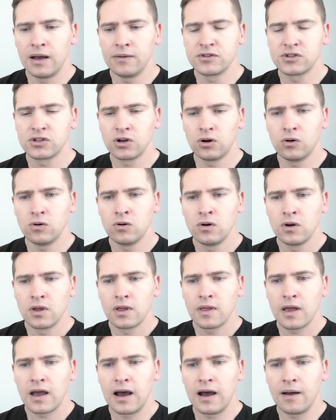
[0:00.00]
So
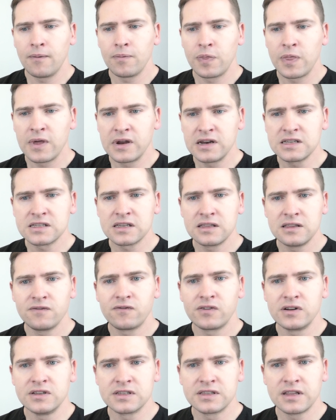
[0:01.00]
there is a
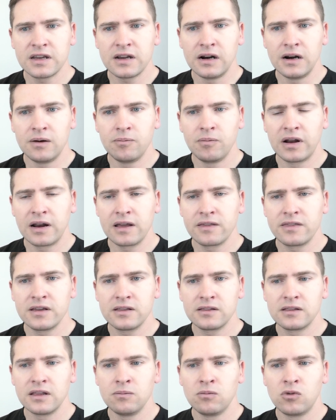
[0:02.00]
difference there, but I
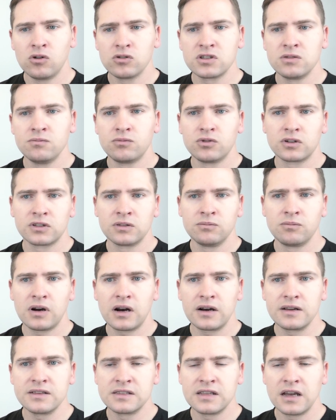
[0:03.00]
think the most important
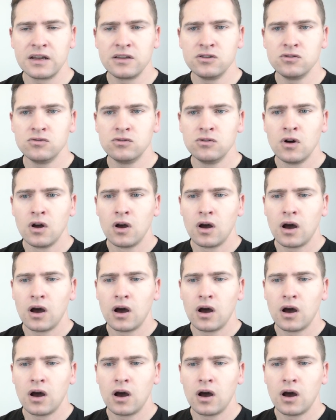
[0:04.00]
part is that you